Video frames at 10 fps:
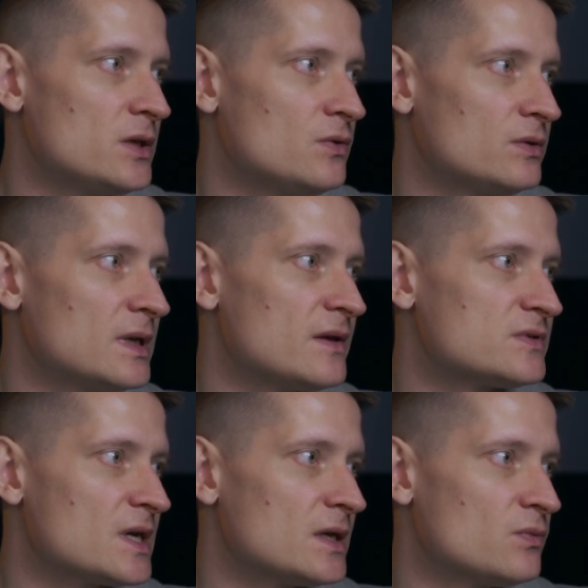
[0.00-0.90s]
menu on the
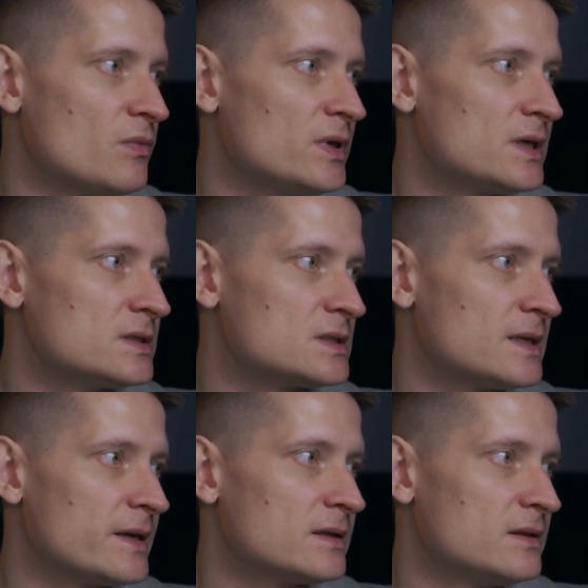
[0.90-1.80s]
left side where we can
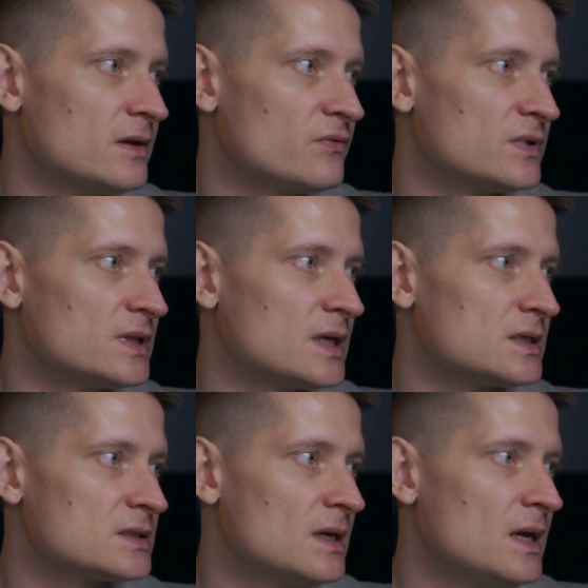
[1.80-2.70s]
select different
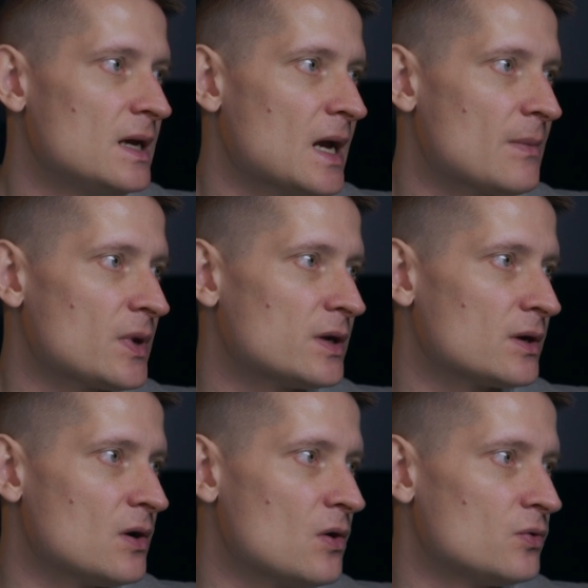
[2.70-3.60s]
things. I'm
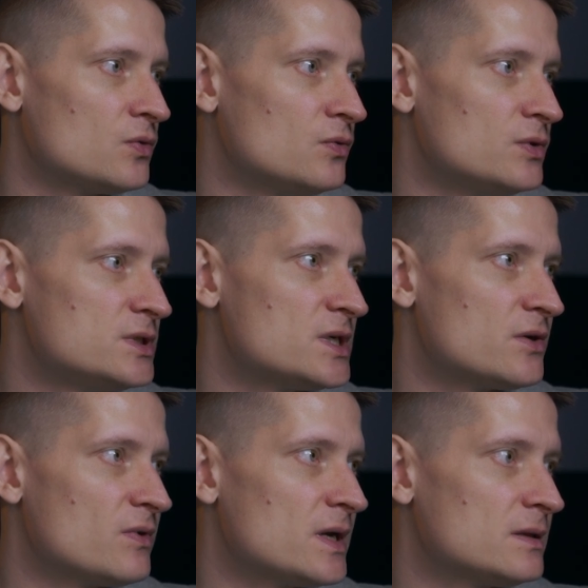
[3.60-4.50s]
gonna go to
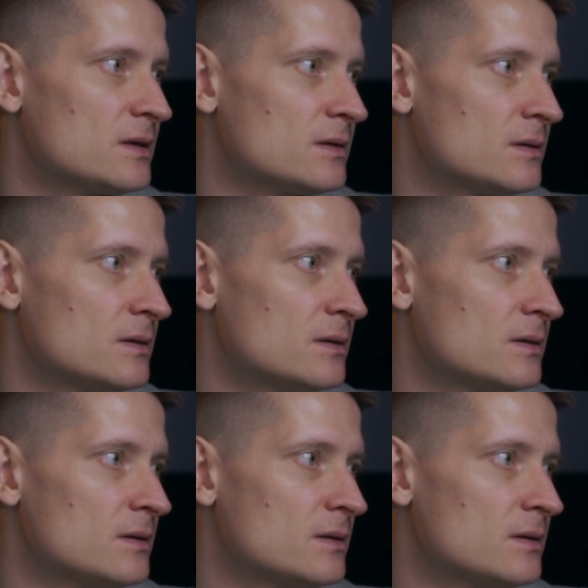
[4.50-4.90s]
generate,